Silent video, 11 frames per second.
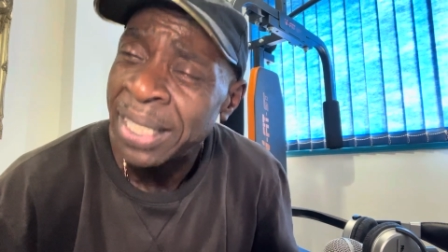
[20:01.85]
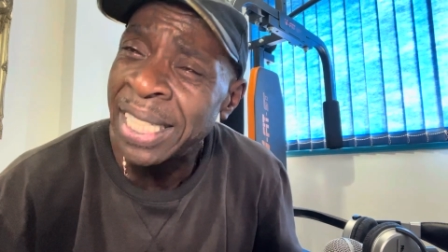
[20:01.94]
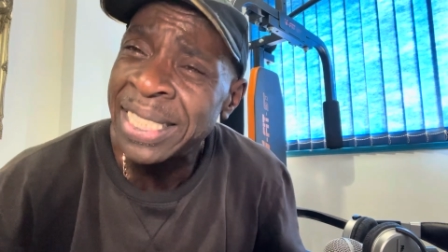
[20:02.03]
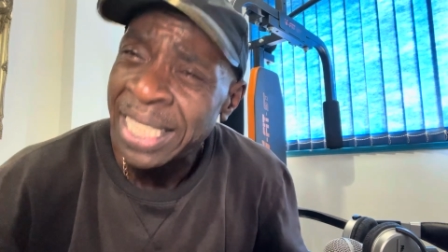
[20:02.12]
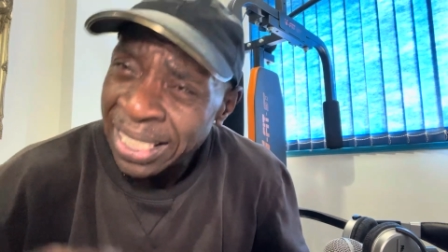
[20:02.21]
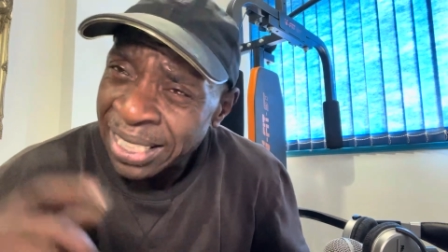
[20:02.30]

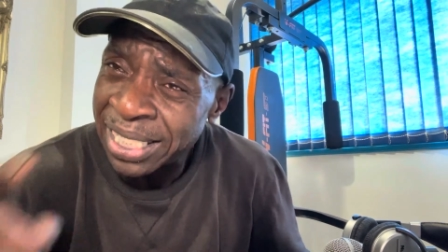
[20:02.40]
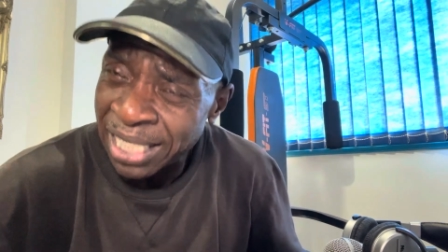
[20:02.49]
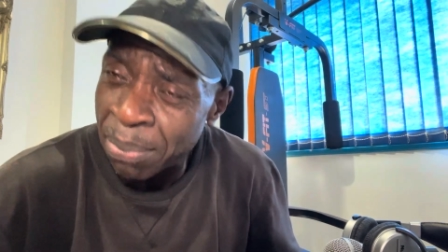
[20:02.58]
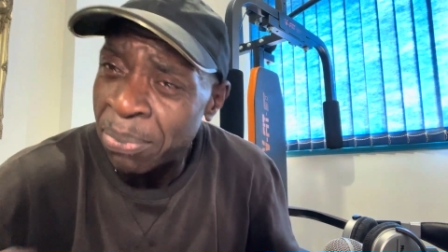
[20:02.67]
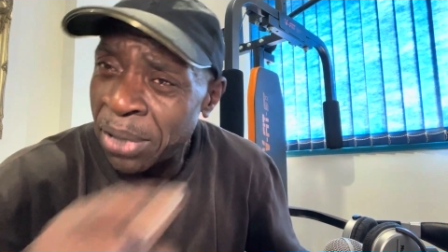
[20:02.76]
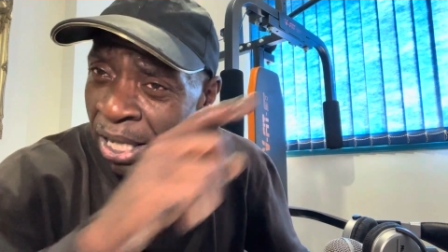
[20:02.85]
There's
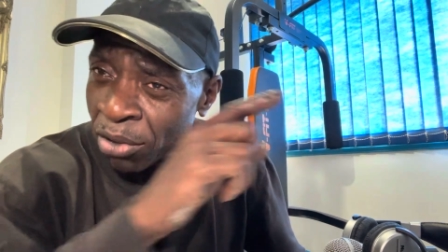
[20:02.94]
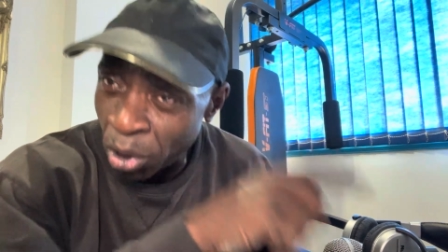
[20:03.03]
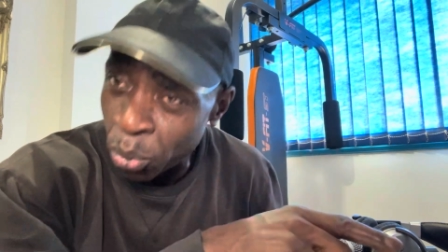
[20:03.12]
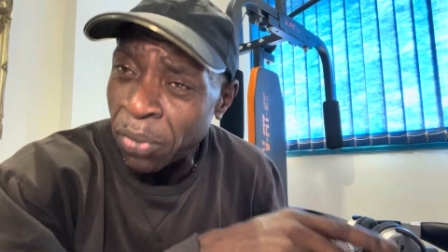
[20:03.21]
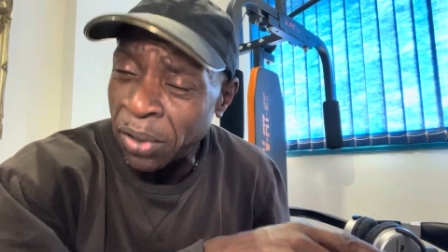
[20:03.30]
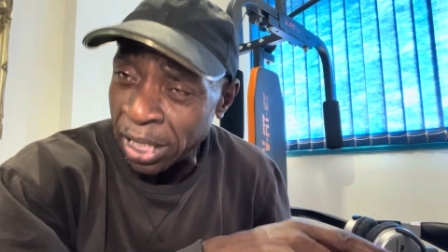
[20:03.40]
something
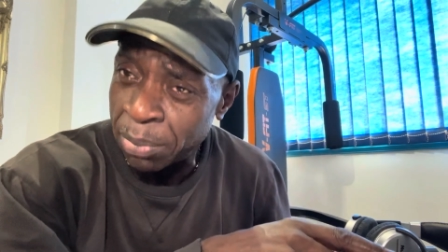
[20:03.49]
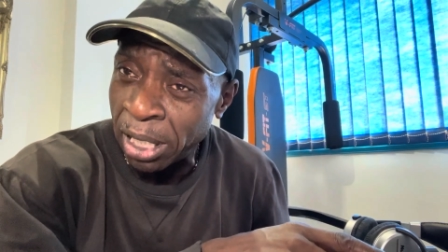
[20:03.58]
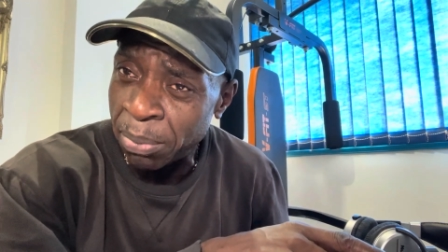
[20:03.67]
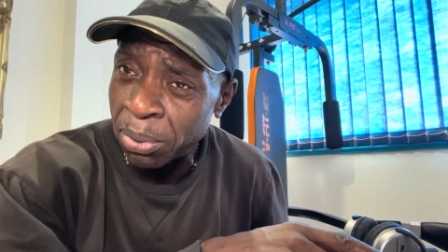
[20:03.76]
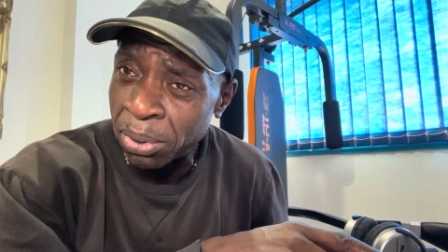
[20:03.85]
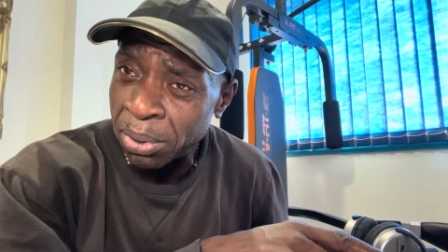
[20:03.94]
wrong with these
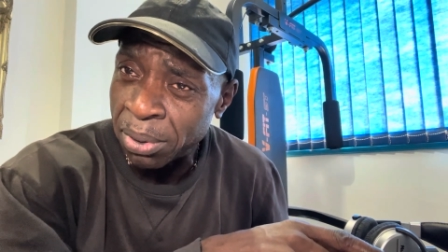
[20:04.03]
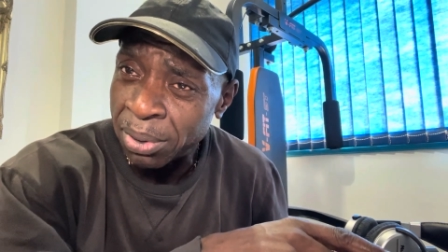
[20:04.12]
people.